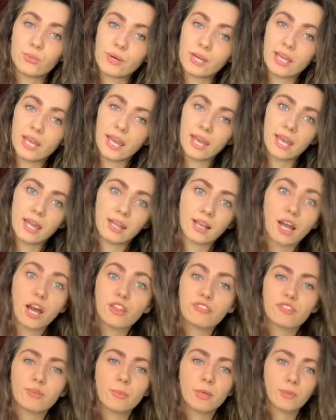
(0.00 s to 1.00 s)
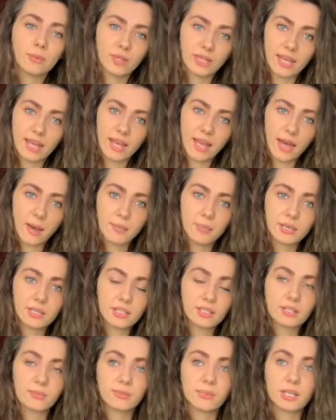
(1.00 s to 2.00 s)
and God forbid what can
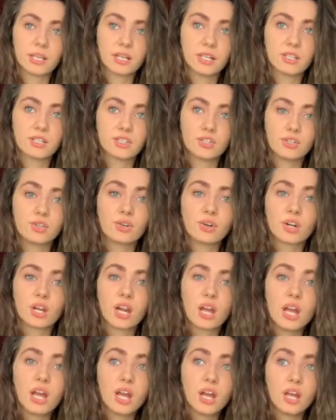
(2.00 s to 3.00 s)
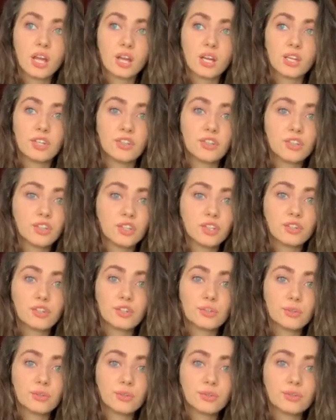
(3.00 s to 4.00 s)
happen, because you're
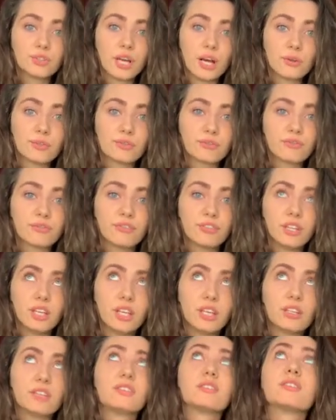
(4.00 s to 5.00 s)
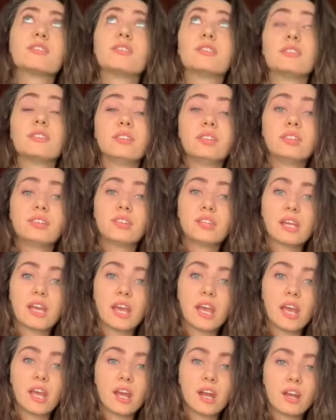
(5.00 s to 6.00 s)
32,000 feet in
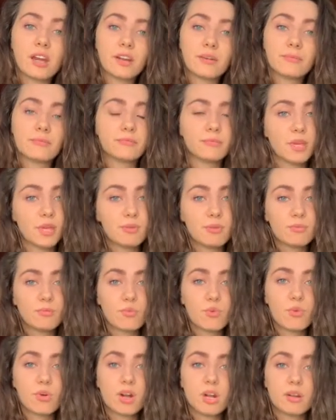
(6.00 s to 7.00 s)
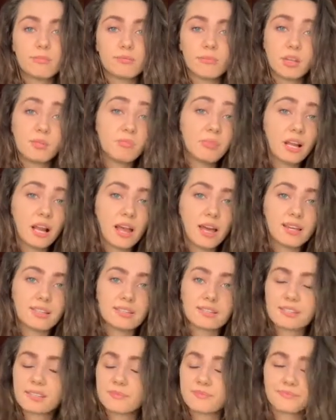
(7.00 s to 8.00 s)
the air, maybe more, maybe
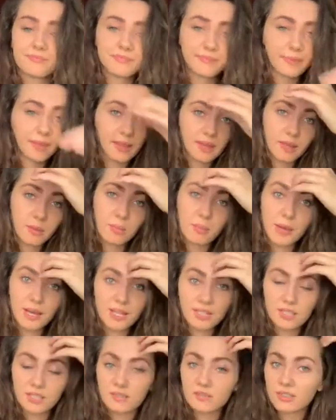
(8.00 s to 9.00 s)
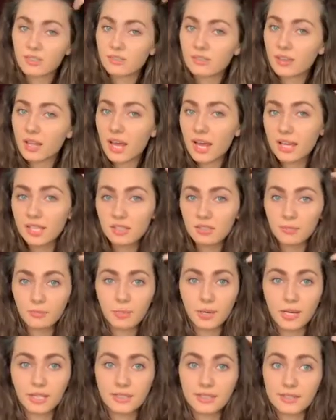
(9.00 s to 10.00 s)
less, depends of the flight.
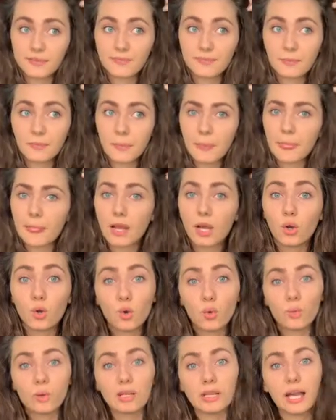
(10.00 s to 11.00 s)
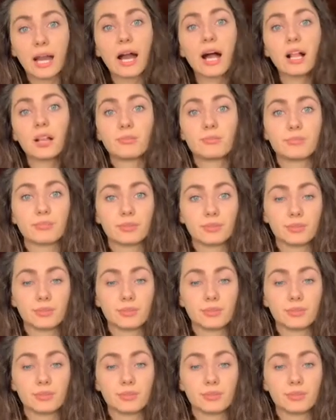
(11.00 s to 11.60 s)
But who will help